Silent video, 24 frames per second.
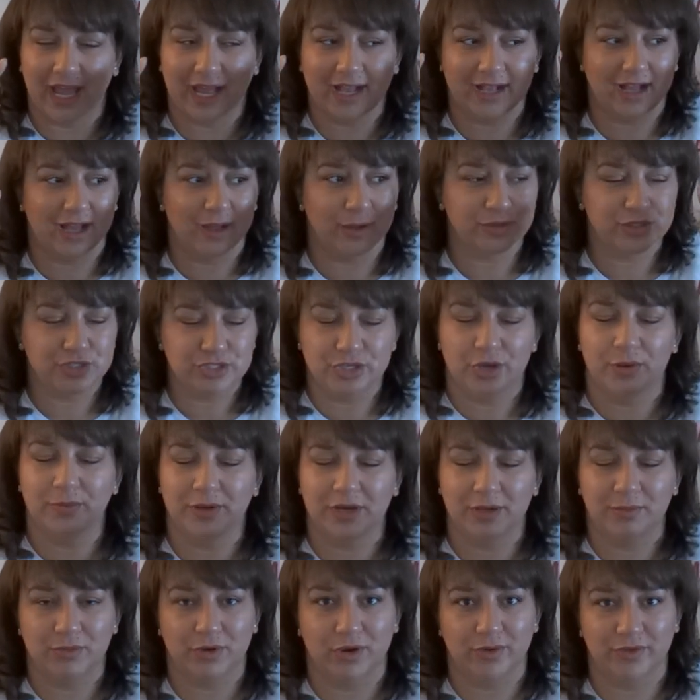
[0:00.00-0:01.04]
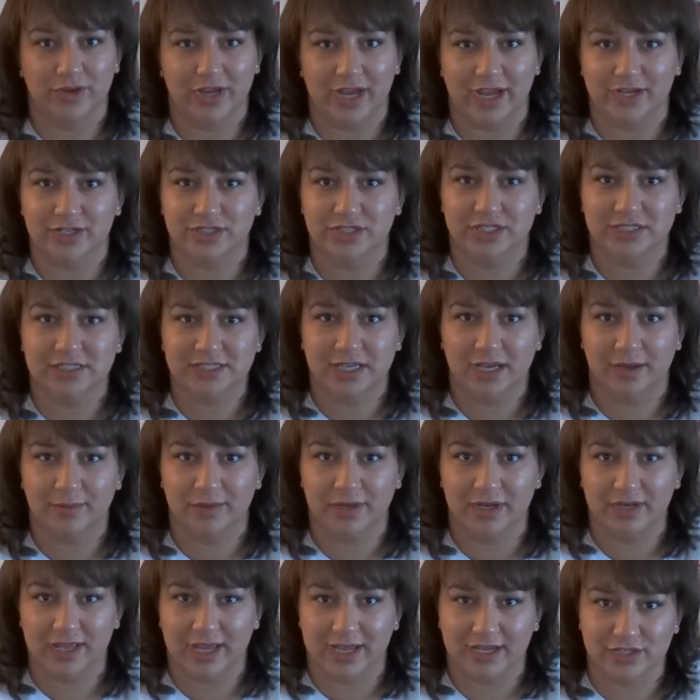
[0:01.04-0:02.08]
I got so many more reactions
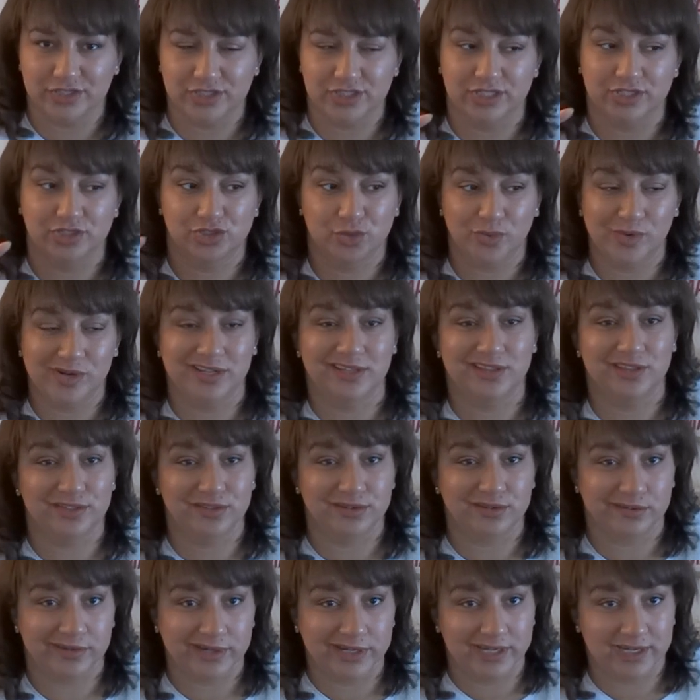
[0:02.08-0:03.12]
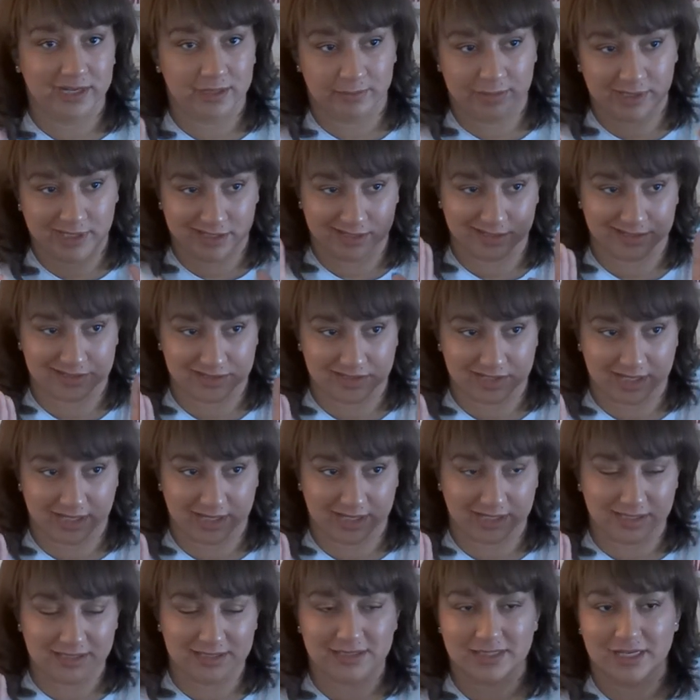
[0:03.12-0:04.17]
coming at you, twenty-three to be
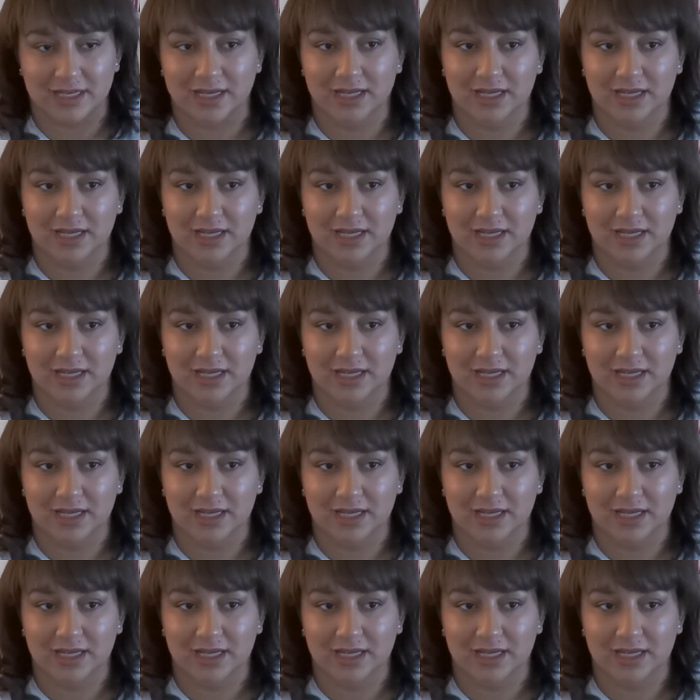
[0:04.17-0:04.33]
exact.